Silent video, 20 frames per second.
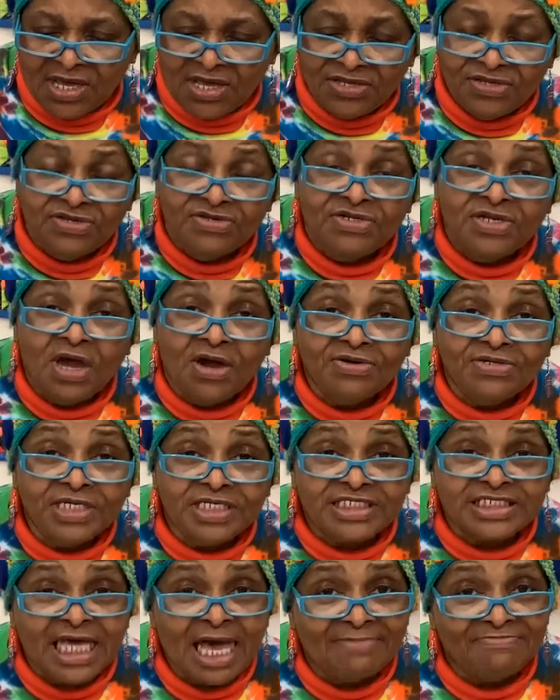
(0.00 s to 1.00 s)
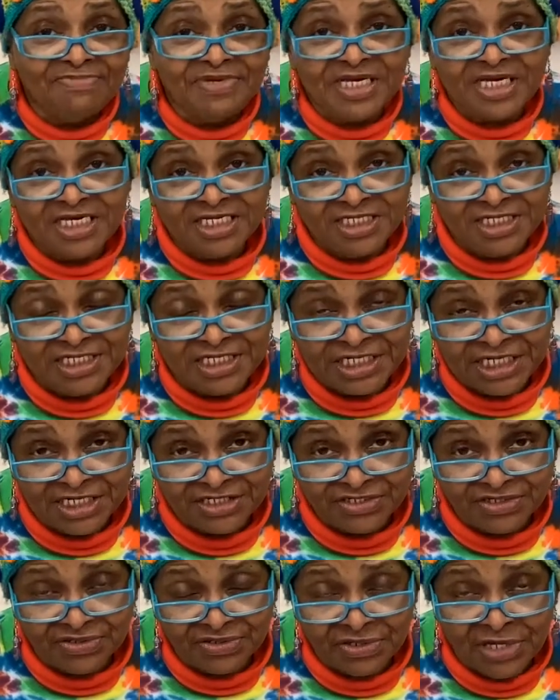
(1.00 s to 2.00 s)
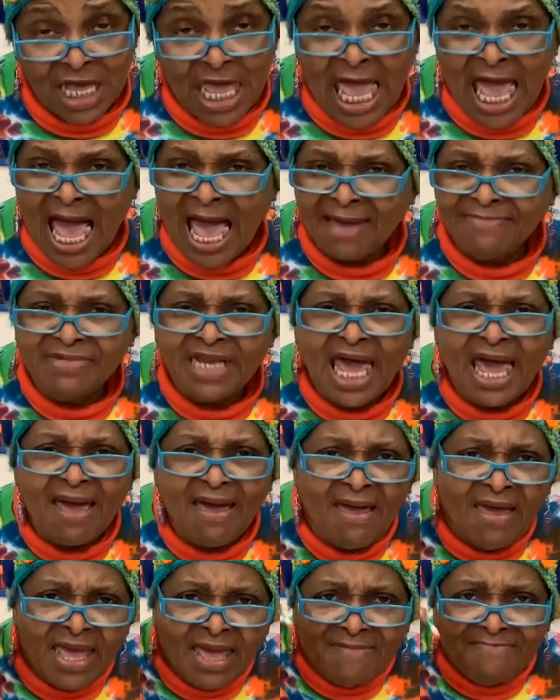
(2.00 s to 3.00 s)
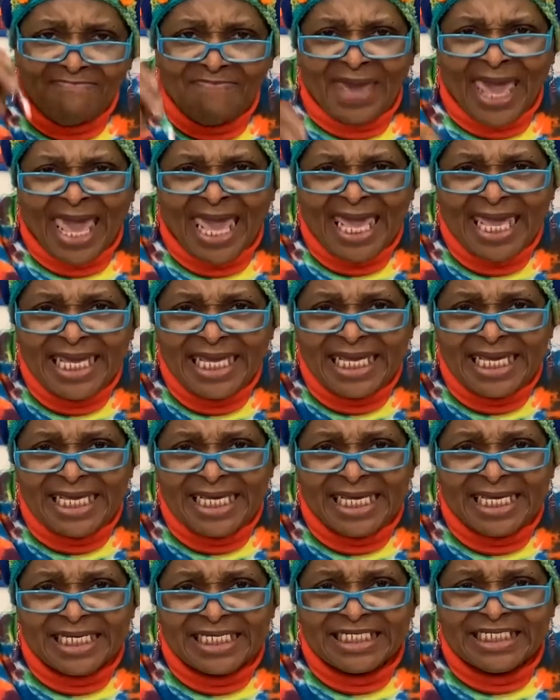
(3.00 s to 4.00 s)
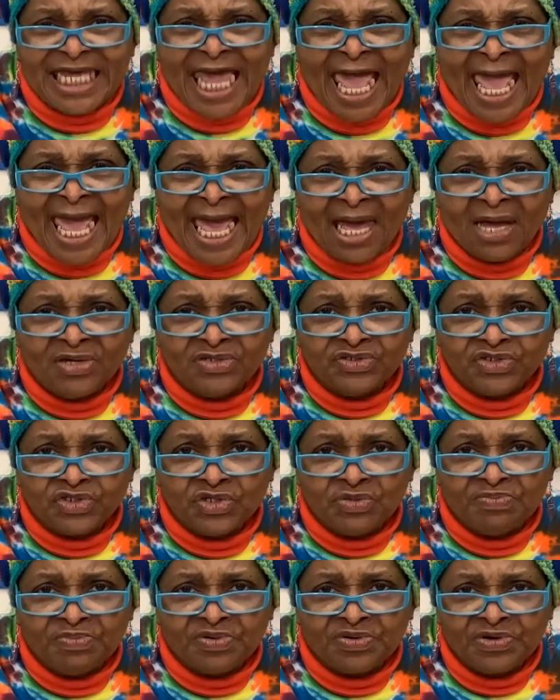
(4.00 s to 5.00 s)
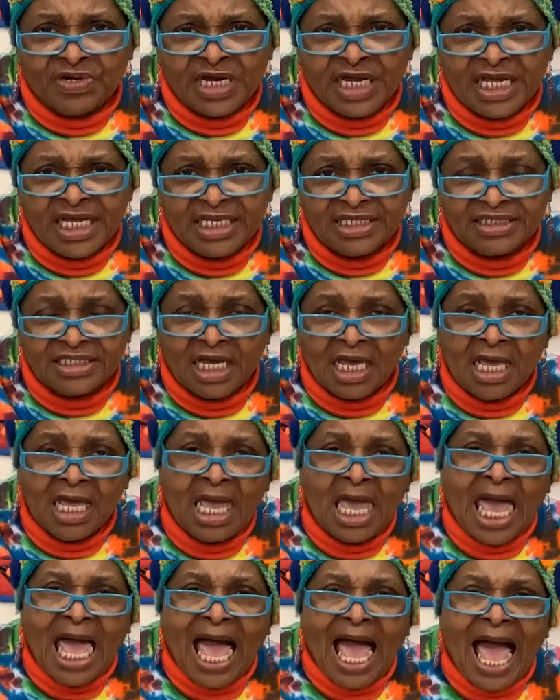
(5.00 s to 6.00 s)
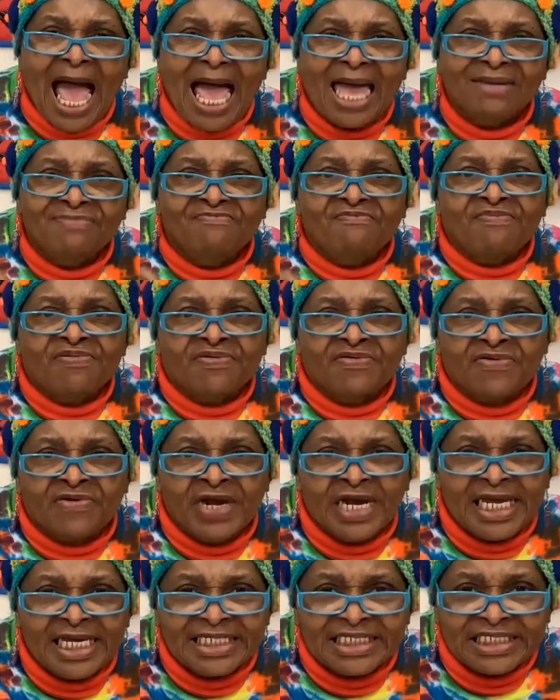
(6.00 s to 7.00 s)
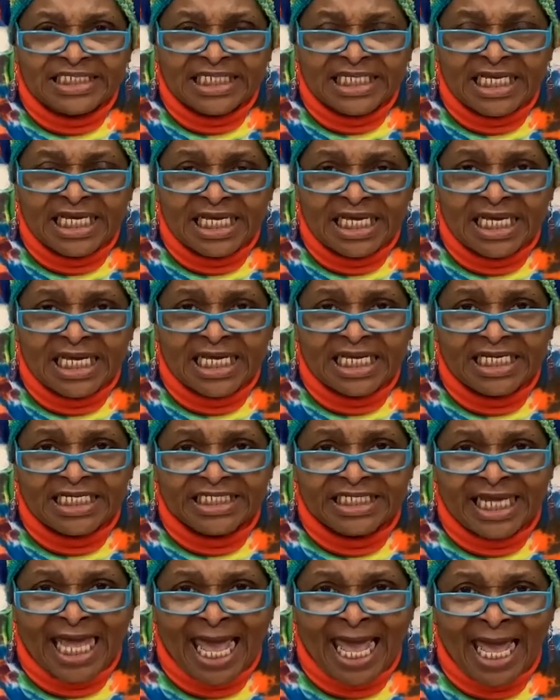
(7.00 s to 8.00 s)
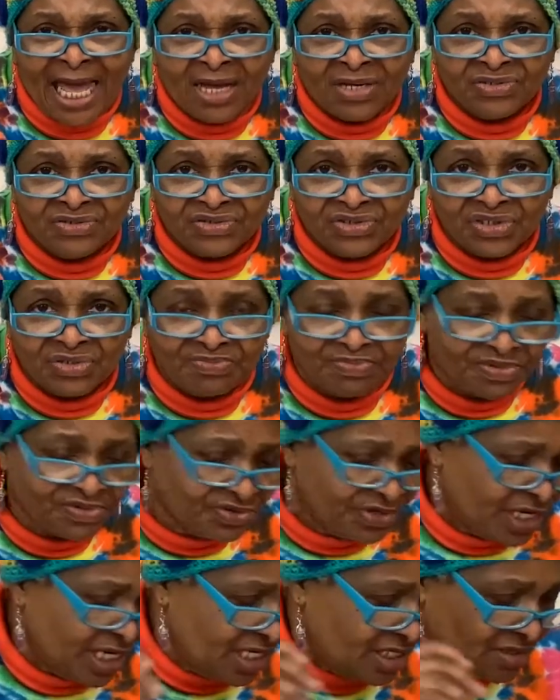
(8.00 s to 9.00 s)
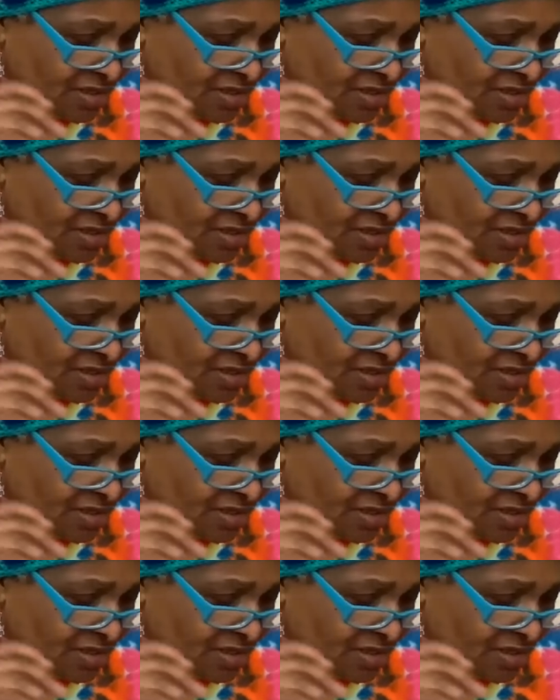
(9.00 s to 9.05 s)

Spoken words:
You notice I'm being gentle. I'm not banging it down to print. I'm pressing it down to print.